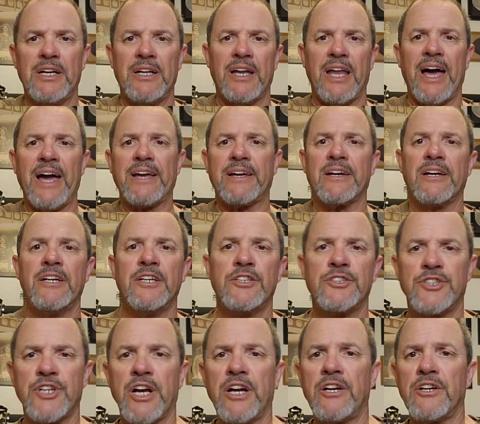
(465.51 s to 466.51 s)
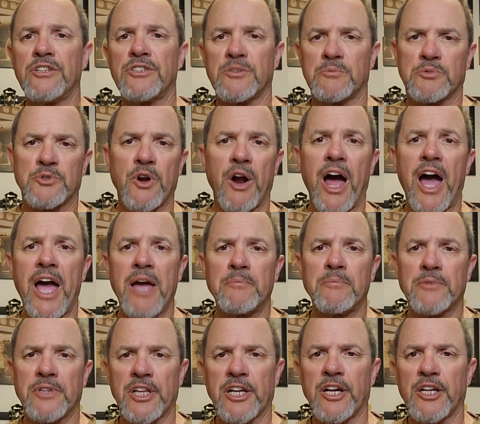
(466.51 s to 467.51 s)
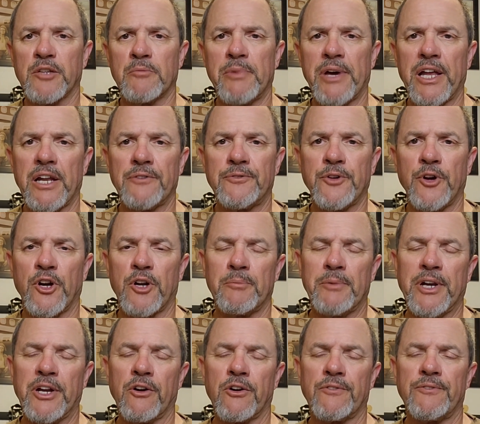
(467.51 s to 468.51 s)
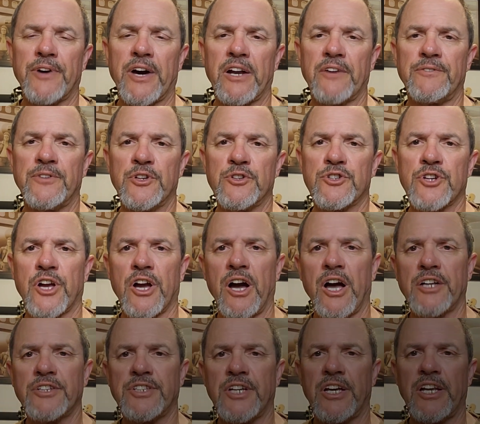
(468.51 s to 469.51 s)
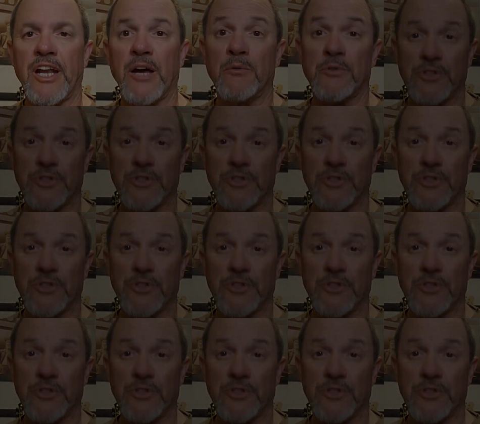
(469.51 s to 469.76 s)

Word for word: Like, share, subscribe, click on the bell if you want to be notified of future content, and